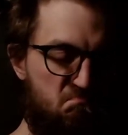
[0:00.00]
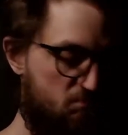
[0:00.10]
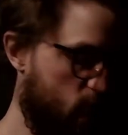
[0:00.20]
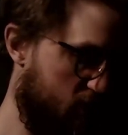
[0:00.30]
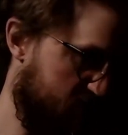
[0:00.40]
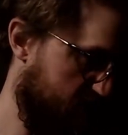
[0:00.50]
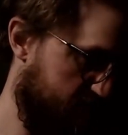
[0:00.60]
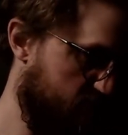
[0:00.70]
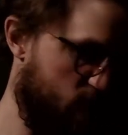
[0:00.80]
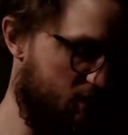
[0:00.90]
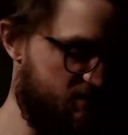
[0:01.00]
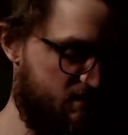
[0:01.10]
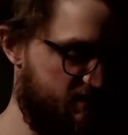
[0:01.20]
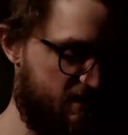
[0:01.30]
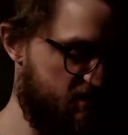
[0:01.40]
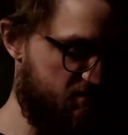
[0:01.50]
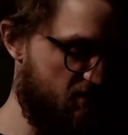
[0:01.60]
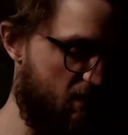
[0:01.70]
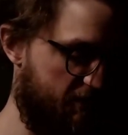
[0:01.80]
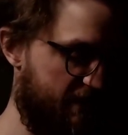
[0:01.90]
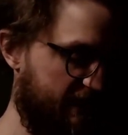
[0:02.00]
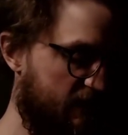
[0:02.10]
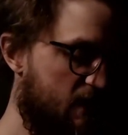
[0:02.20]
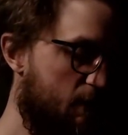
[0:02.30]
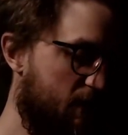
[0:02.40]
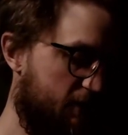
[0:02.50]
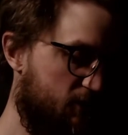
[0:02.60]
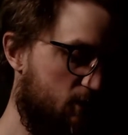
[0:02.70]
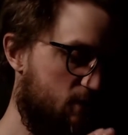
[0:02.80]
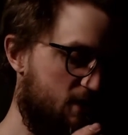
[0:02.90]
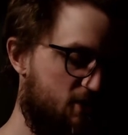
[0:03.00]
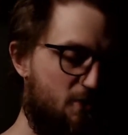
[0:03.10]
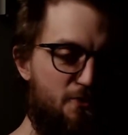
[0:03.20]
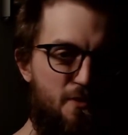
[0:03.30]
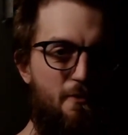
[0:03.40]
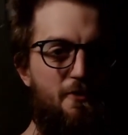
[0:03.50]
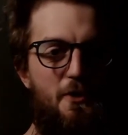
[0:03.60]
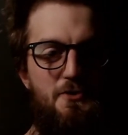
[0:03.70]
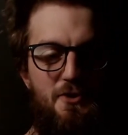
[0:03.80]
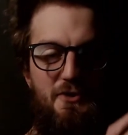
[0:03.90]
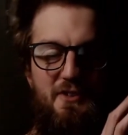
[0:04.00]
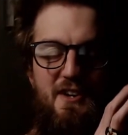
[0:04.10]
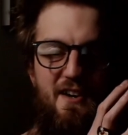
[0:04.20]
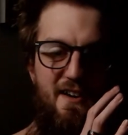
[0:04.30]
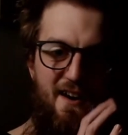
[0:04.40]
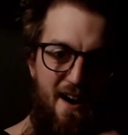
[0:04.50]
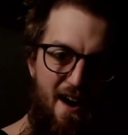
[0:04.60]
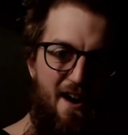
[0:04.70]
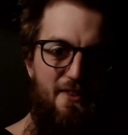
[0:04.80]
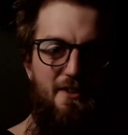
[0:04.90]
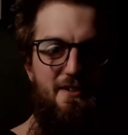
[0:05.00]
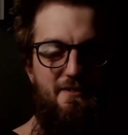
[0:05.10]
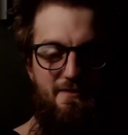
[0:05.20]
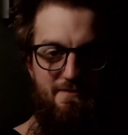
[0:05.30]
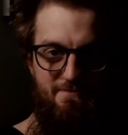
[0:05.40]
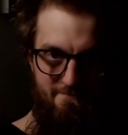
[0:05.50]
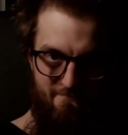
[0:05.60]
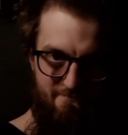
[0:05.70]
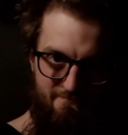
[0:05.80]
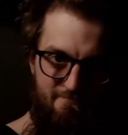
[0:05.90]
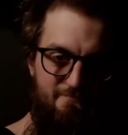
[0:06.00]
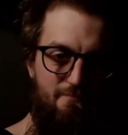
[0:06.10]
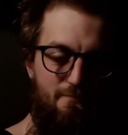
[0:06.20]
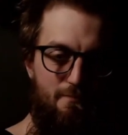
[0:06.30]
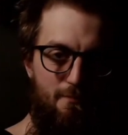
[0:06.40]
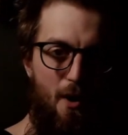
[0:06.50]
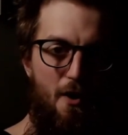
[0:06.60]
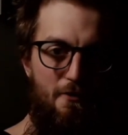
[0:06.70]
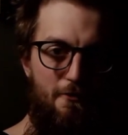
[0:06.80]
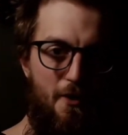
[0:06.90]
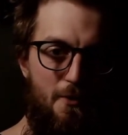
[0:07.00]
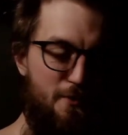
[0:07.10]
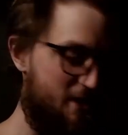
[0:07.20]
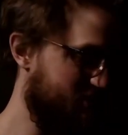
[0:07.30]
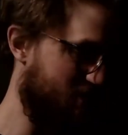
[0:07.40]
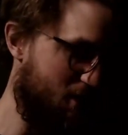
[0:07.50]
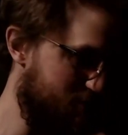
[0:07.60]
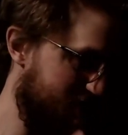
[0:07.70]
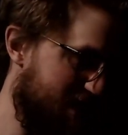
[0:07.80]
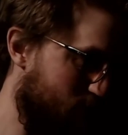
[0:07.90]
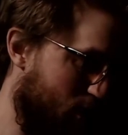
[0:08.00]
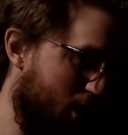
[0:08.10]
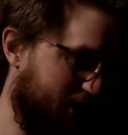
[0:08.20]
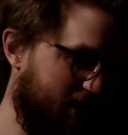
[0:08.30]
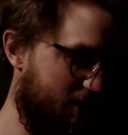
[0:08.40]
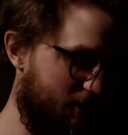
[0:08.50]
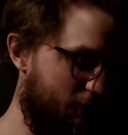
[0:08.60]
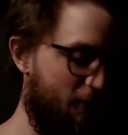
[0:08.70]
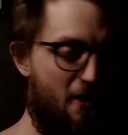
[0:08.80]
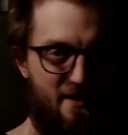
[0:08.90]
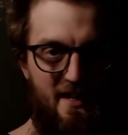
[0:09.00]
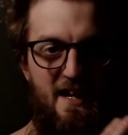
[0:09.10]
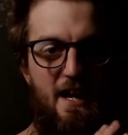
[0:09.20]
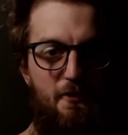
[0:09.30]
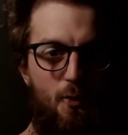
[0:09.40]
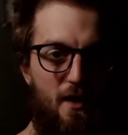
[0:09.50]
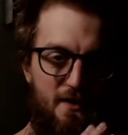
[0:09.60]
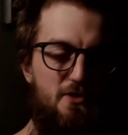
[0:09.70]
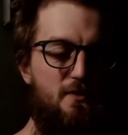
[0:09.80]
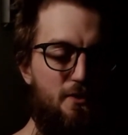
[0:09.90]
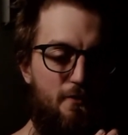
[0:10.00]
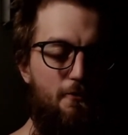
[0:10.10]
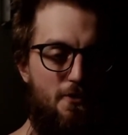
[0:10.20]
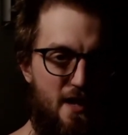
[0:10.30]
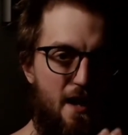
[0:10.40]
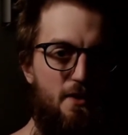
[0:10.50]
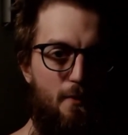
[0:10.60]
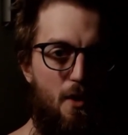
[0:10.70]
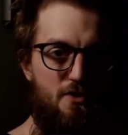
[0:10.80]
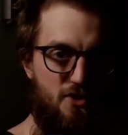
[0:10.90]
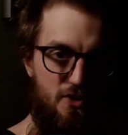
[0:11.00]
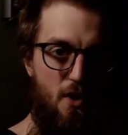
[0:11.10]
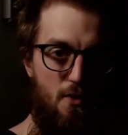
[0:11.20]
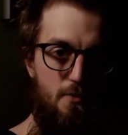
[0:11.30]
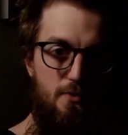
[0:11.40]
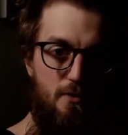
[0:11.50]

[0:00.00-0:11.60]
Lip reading: Wasn't there's not a thing. But if you install some of those on other PinePhone distros, they work the fine. If you are literally looking for an out of the box Go